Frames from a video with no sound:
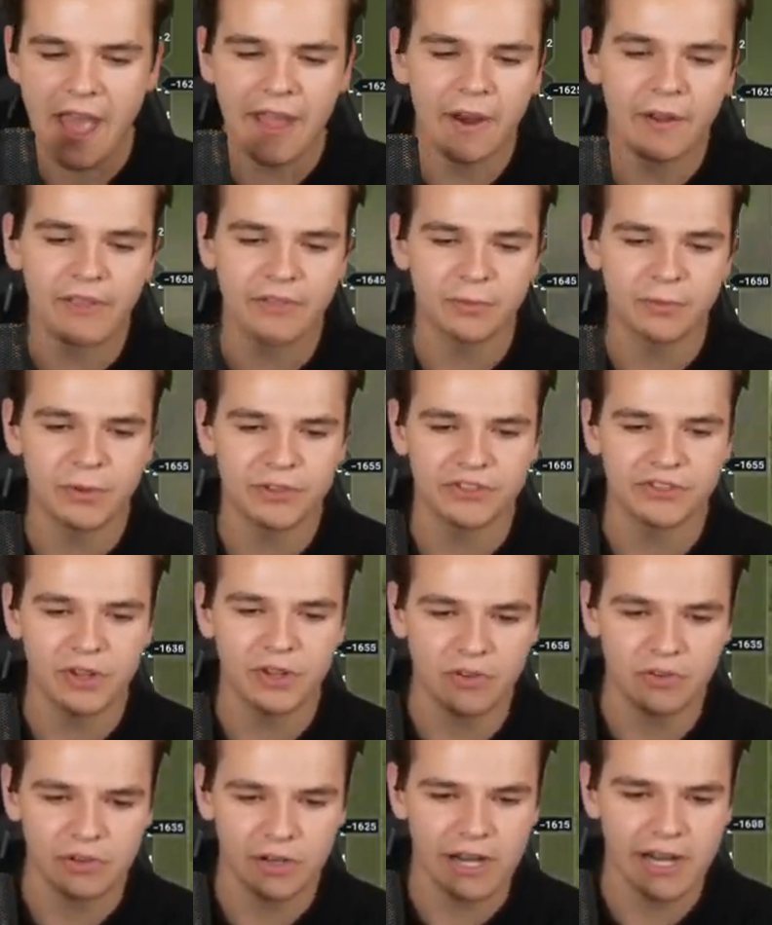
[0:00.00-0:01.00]
You know, this was
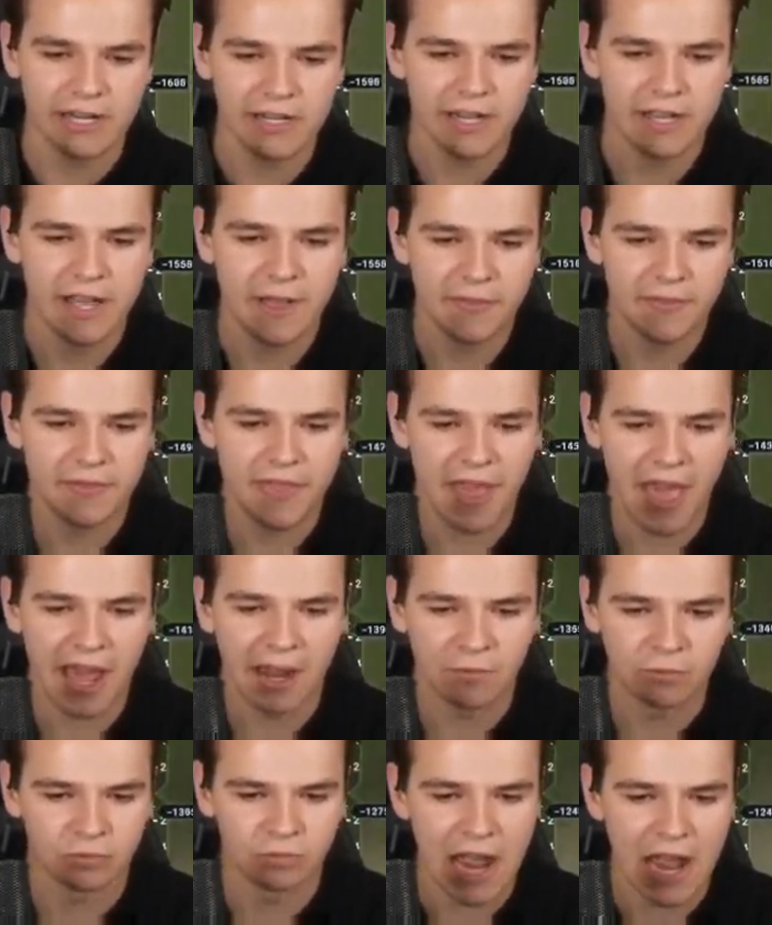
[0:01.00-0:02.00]
so great
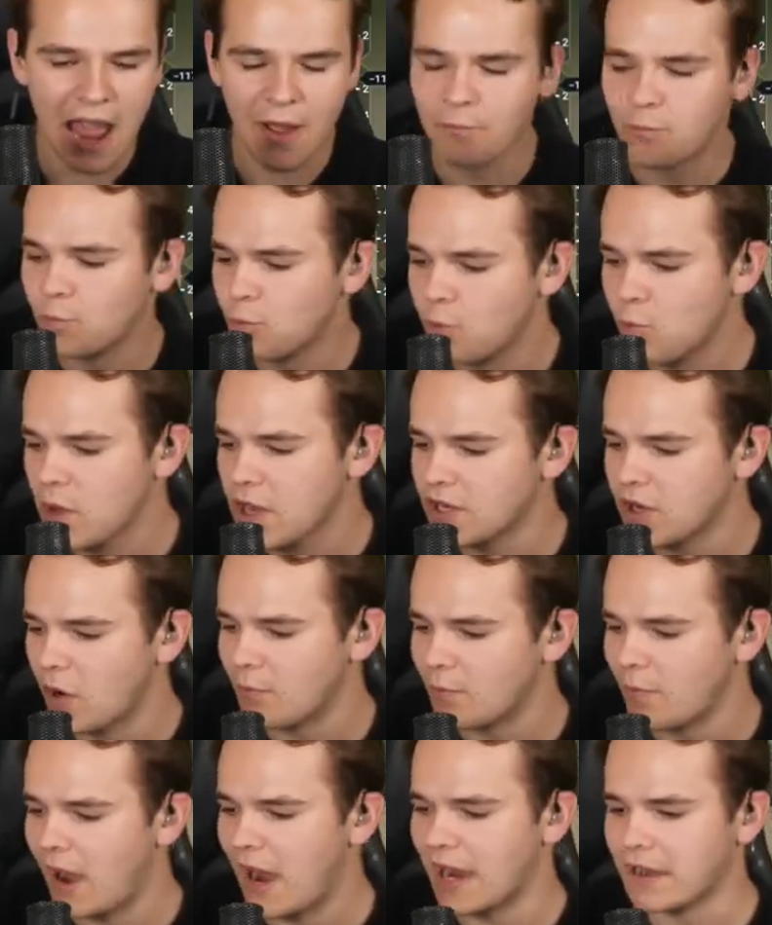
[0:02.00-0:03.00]
that I really, I really
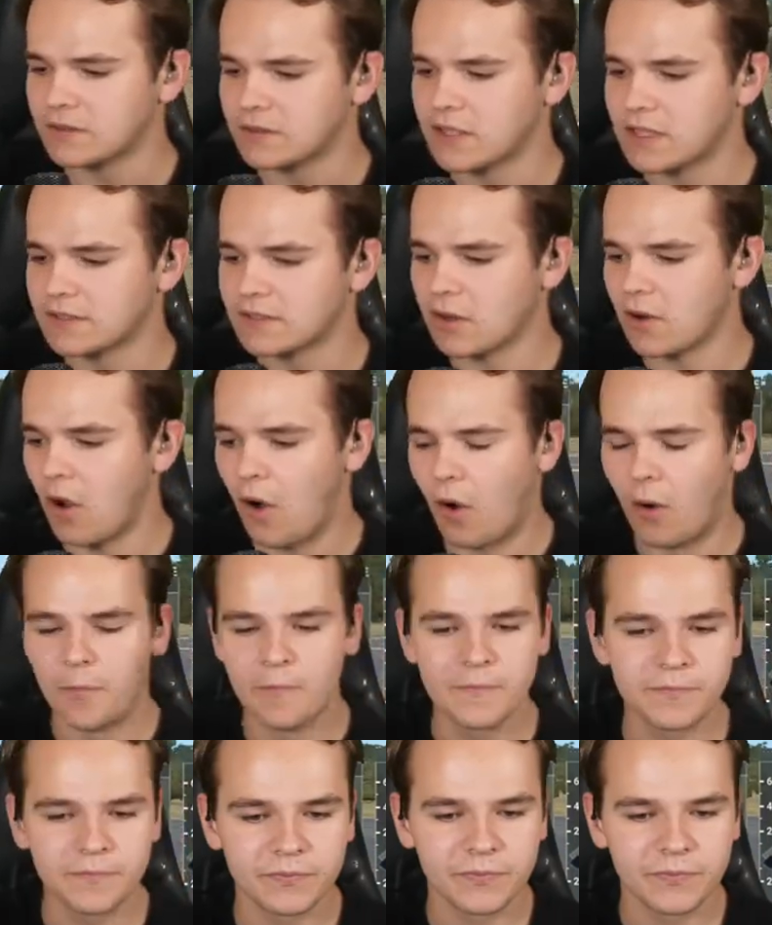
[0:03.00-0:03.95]
don't mind this at all.